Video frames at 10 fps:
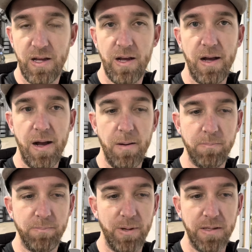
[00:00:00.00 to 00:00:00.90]

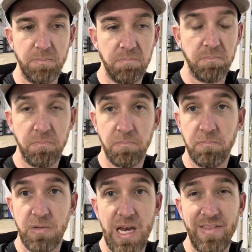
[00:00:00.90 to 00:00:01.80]
But
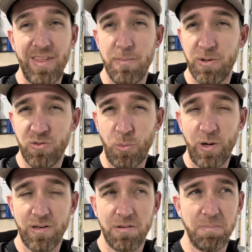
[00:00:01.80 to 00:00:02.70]
not that much
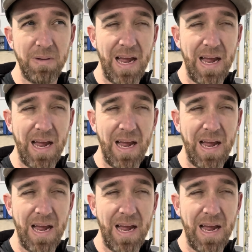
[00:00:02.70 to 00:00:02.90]
work,